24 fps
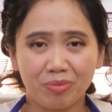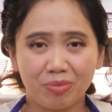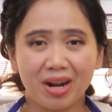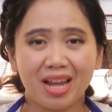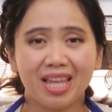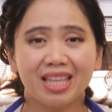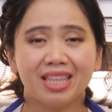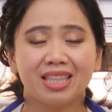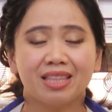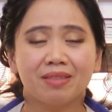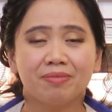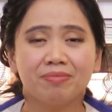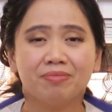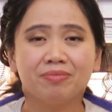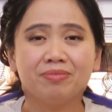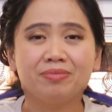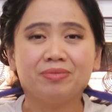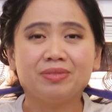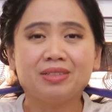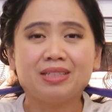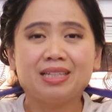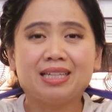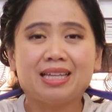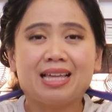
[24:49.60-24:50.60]
breath.
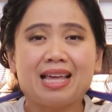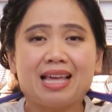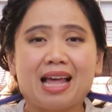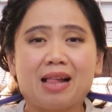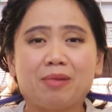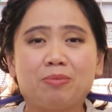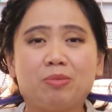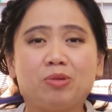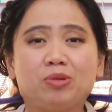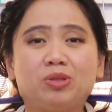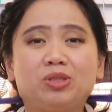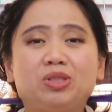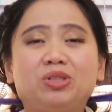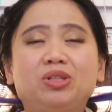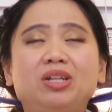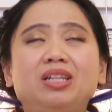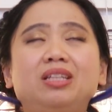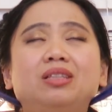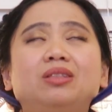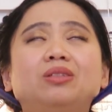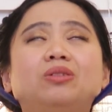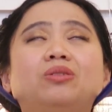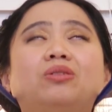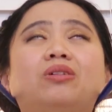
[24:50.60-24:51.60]
Elbow
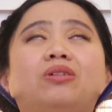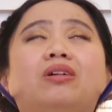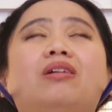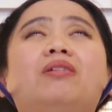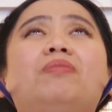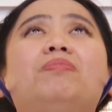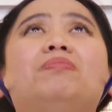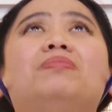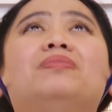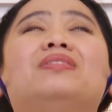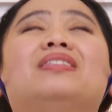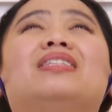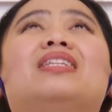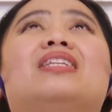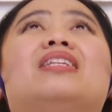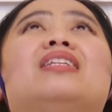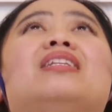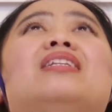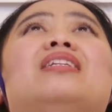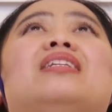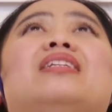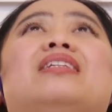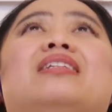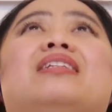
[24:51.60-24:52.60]
straight, look up.
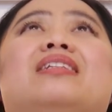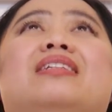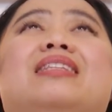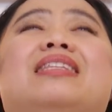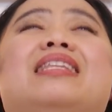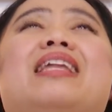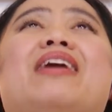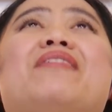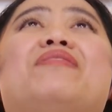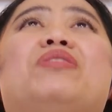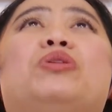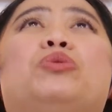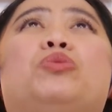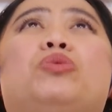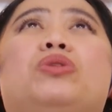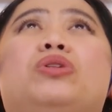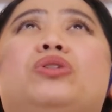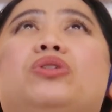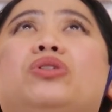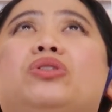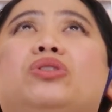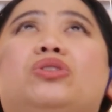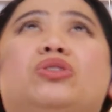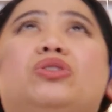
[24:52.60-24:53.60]
level with
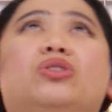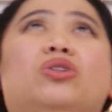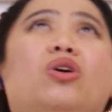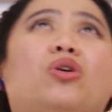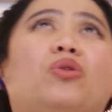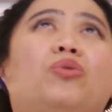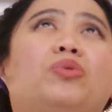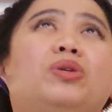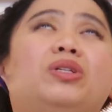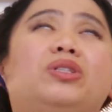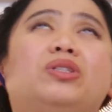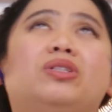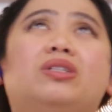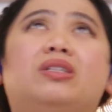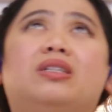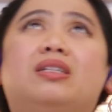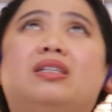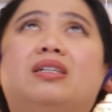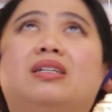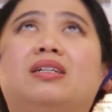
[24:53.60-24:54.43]
your jaw, with your